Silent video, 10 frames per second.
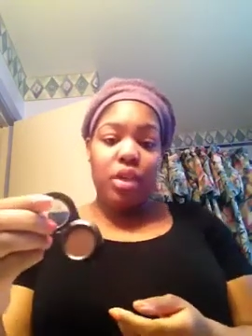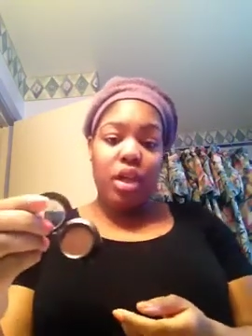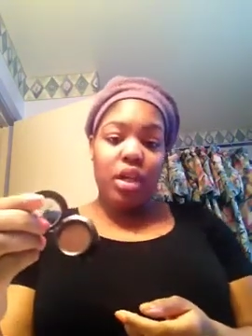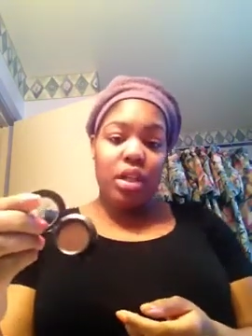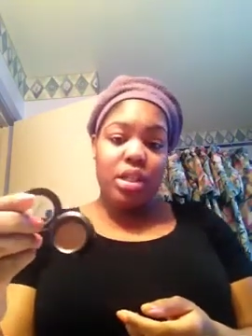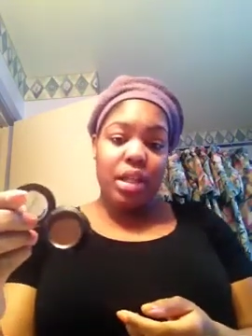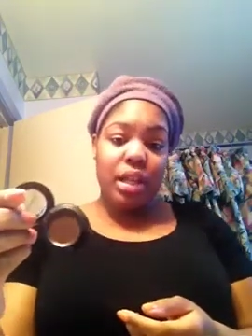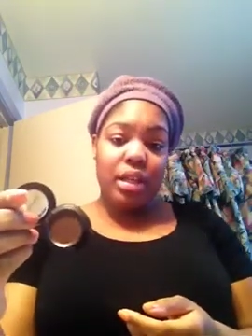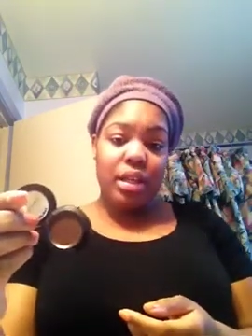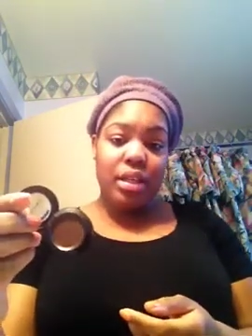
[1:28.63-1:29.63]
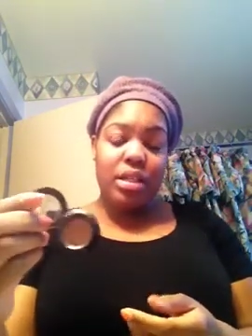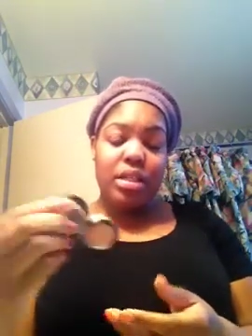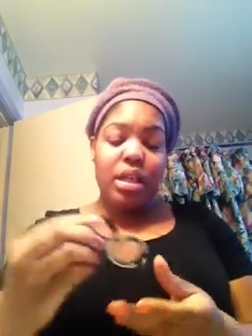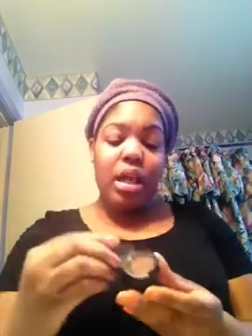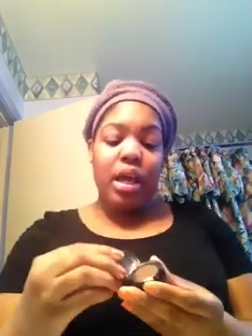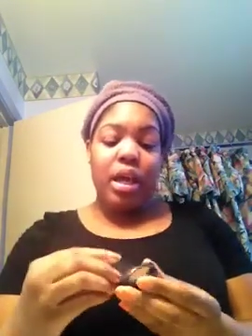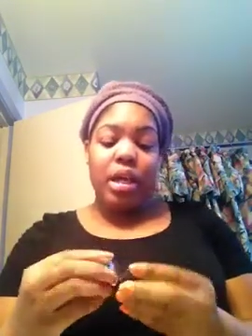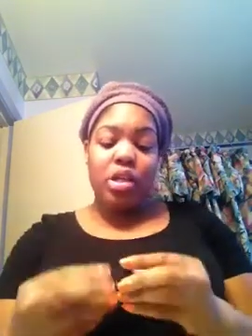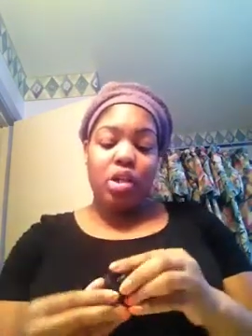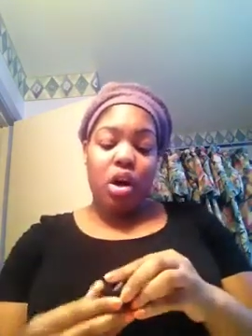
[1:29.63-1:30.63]
and it looks like this, and
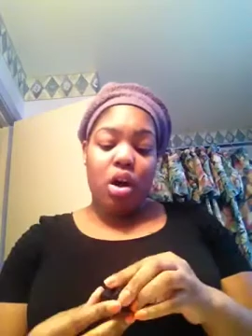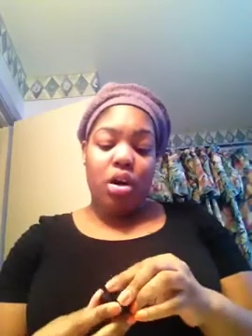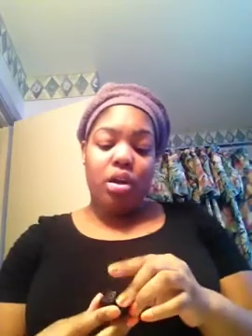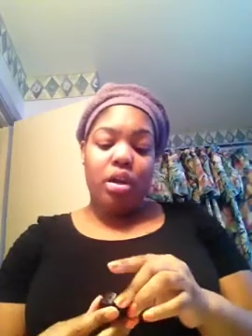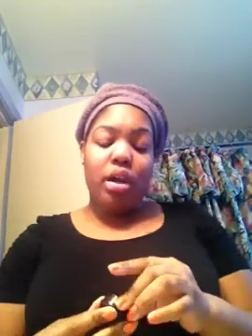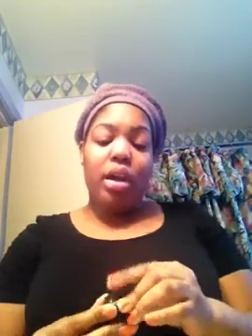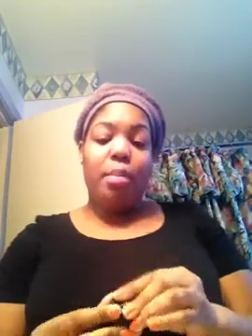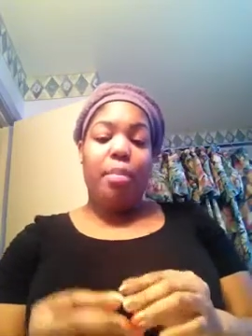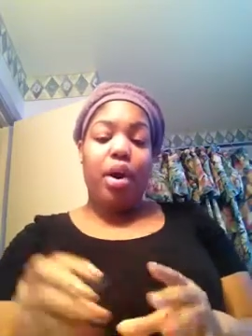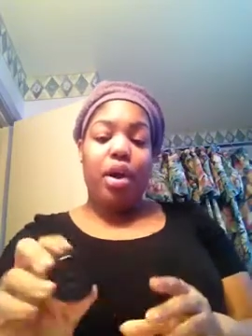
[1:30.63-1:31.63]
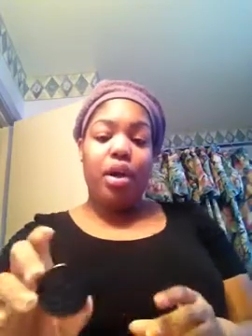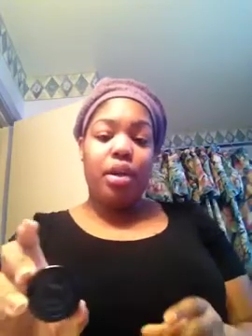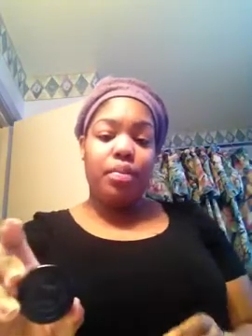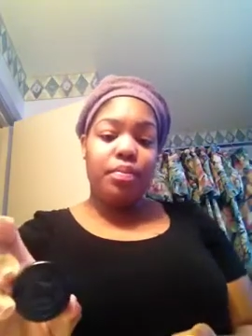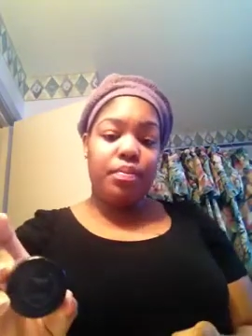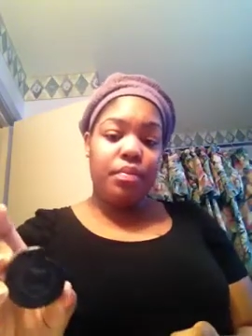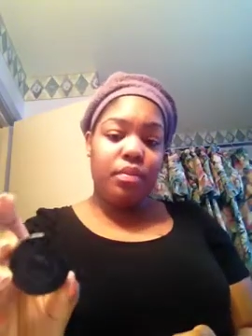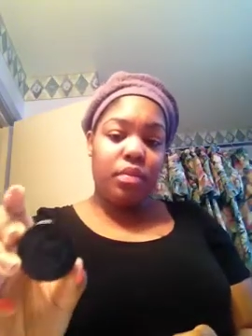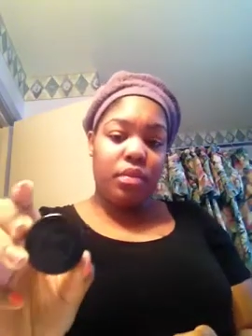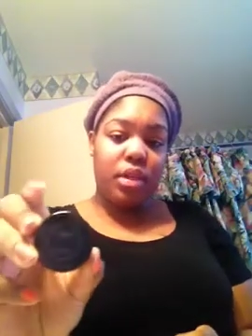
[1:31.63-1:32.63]
it's called Embark.
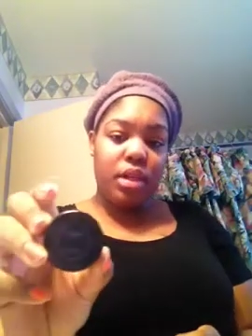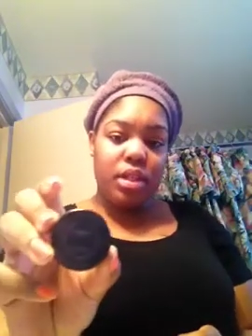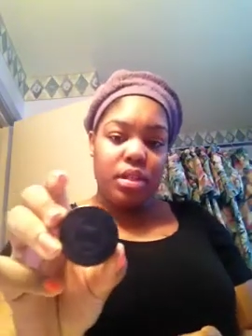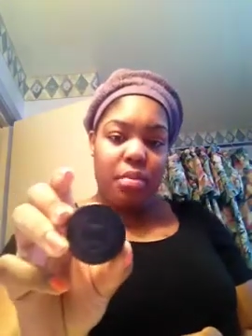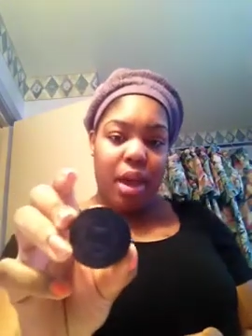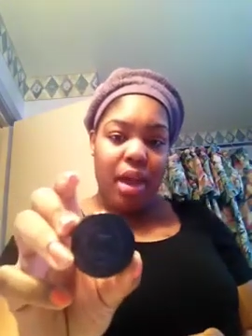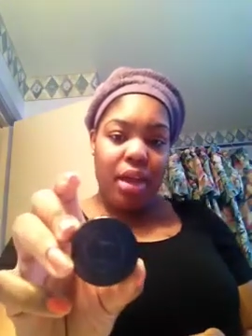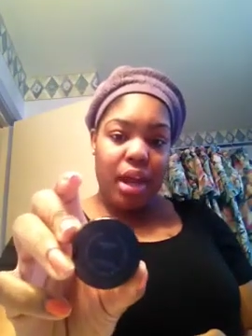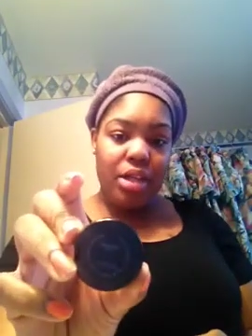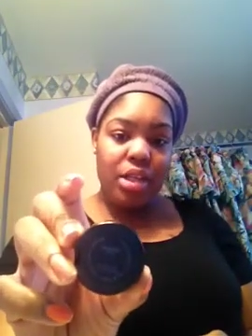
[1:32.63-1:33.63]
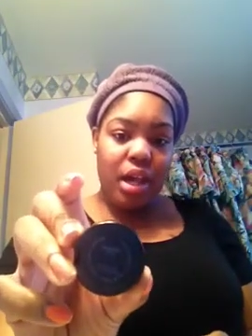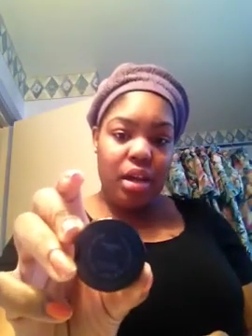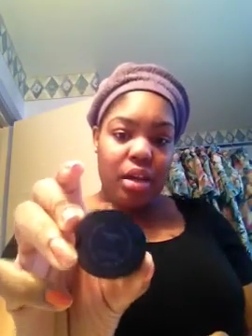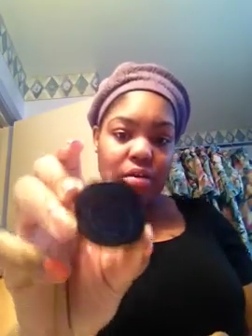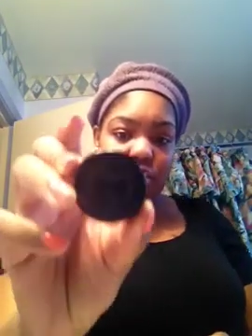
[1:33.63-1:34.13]
It's a matte eyeshadow.